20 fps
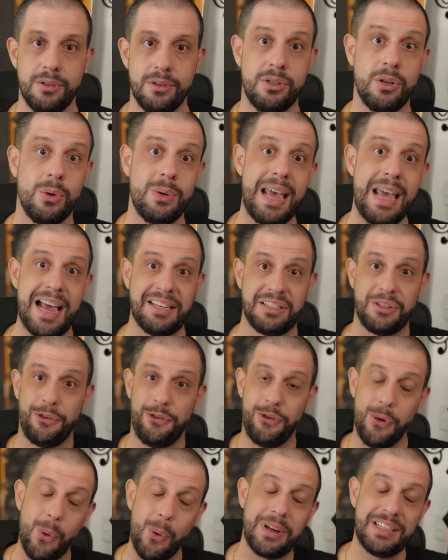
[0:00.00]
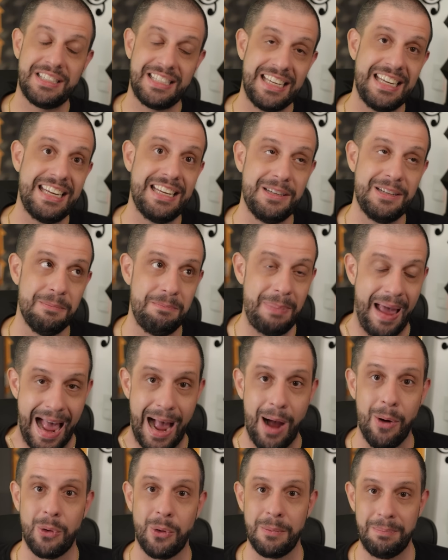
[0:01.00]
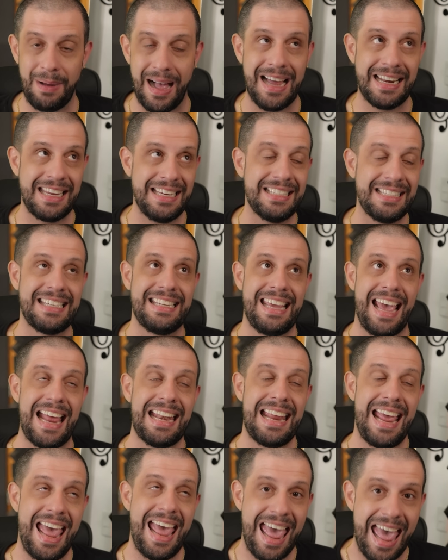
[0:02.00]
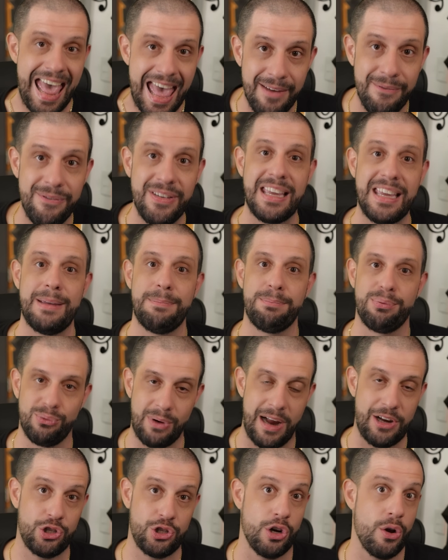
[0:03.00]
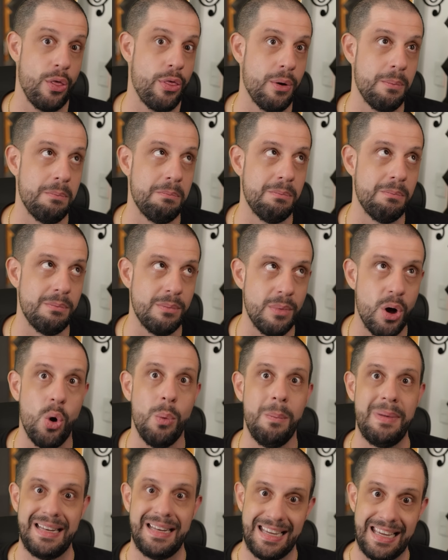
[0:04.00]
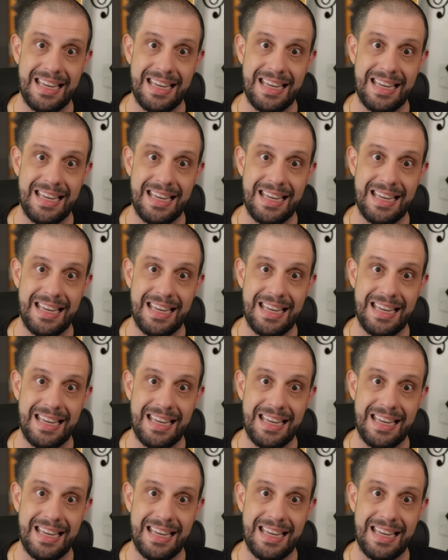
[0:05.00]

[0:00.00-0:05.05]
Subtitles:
yes, 14 power bodies get heavy pressure the moment he